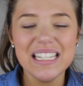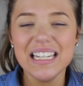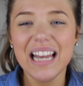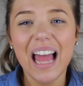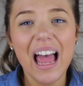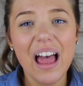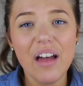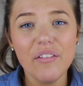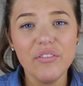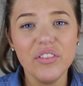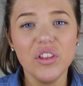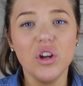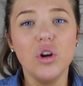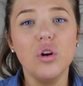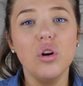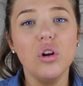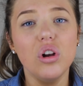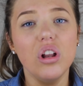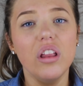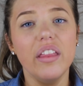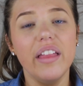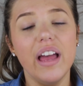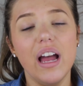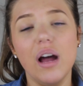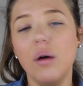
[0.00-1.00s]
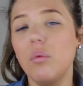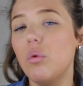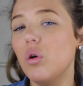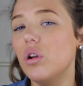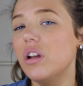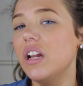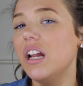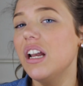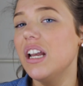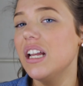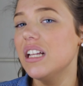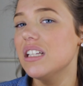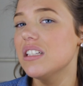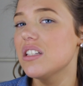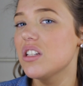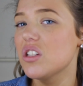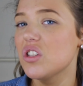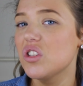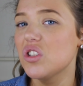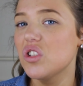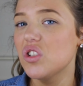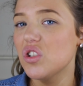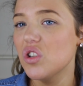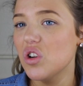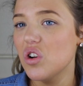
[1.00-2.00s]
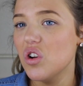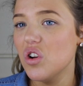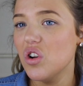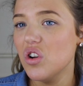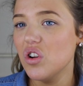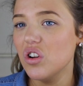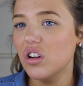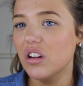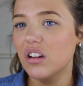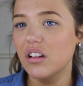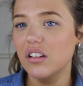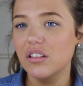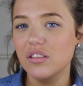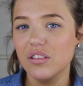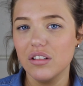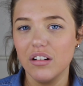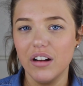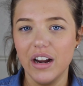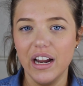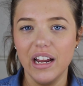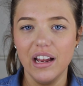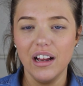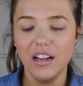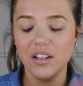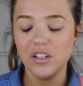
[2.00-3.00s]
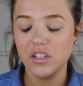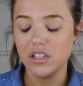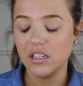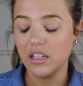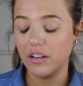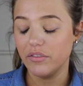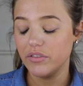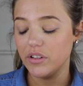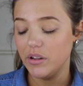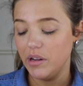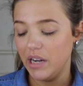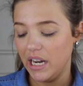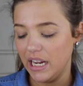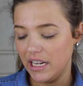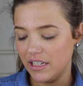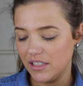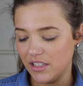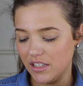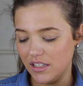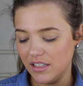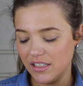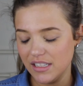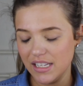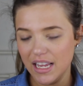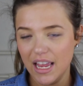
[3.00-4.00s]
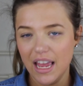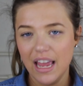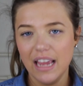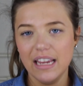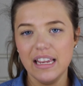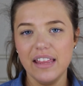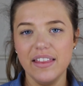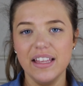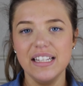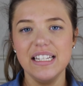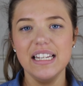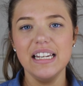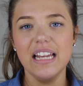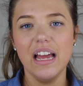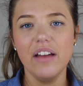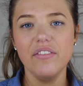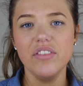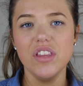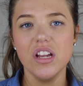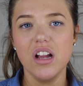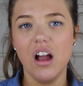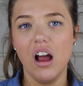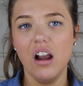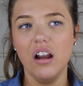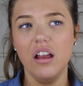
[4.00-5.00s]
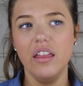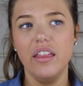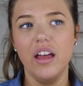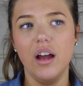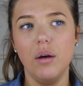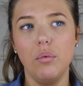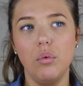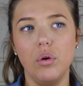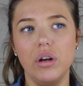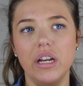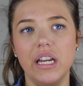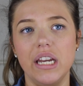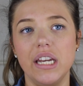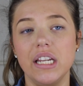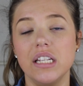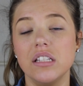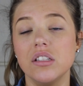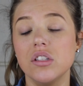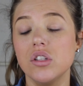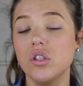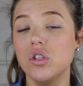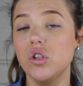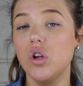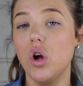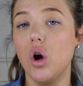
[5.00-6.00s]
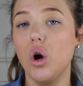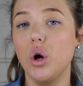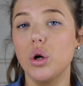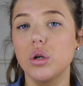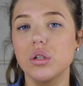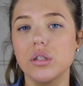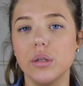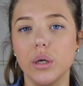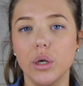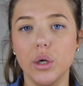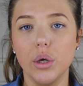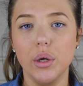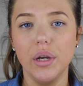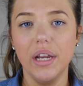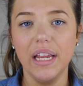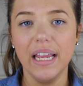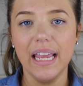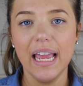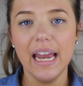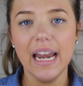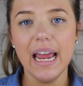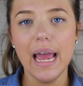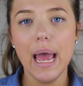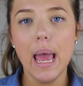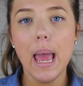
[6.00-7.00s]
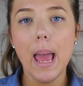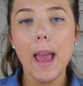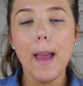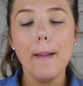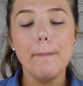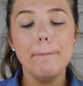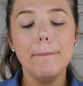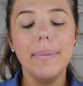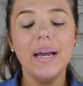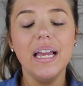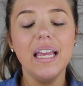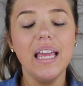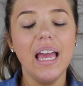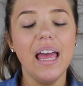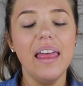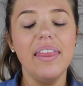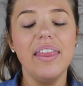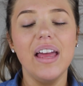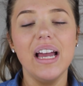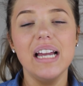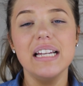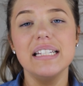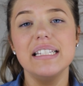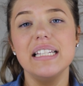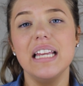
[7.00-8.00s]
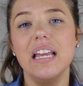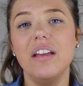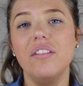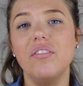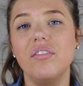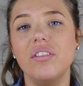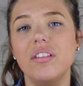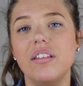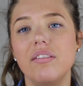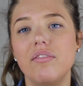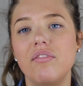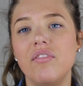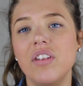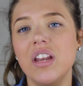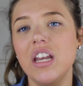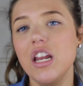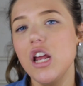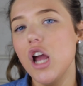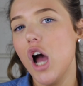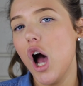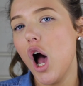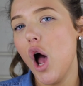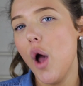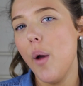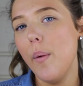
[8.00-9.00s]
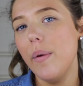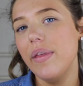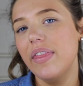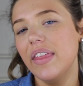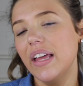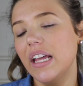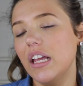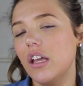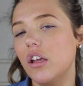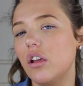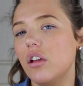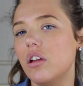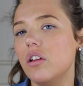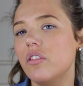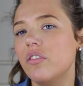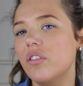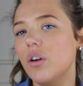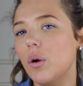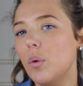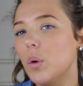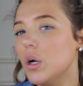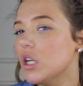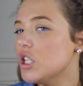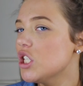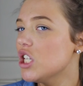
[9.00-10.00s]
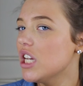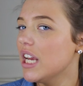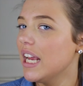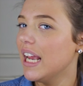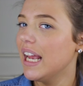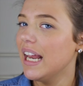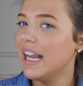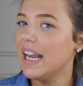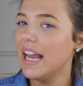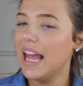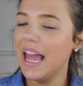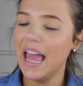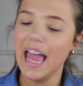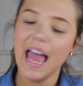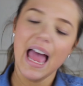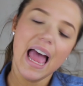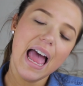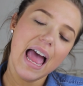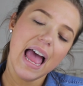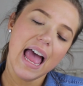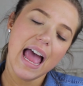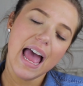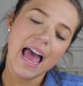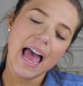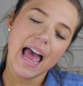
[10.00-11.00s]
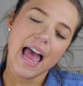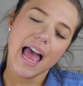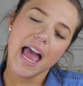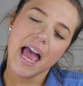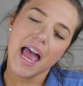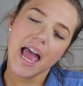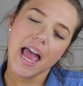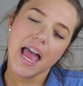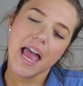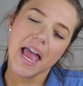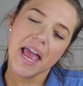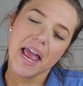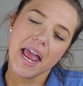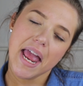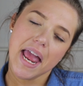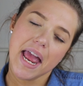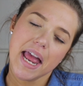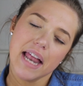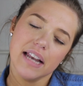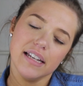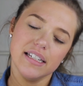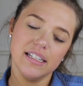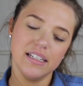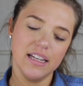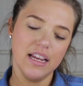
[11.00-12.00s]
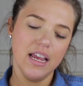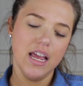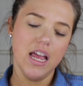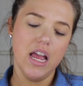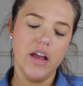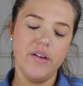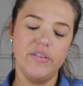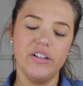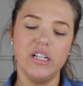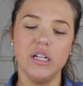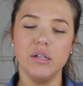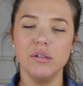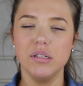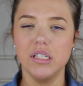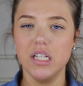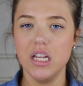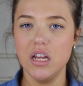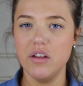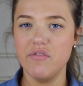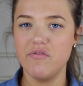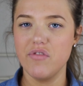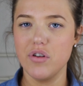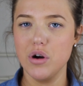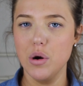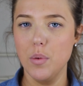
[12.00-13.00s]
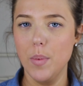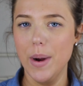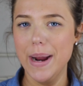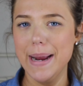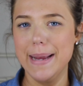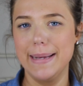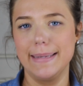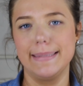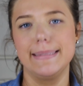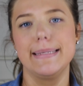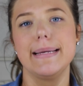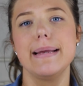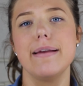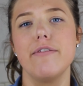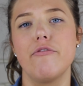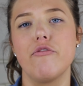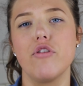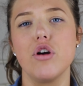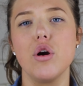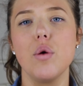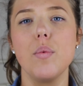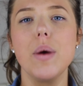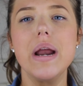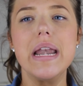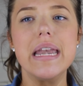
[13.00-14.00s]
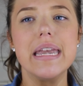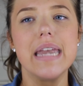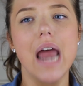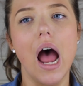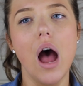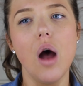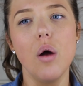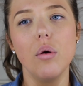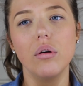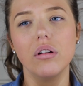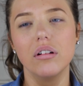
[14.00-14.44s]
have the colour that I wanted in stock. Sorry, I just love doing accents. Yeah, they didn't have the colour that I wanted in stock, so I couldn't get it. But yeah, that is it for the video. Thank you for watching, and if I don't see you for a week, I see you through a window.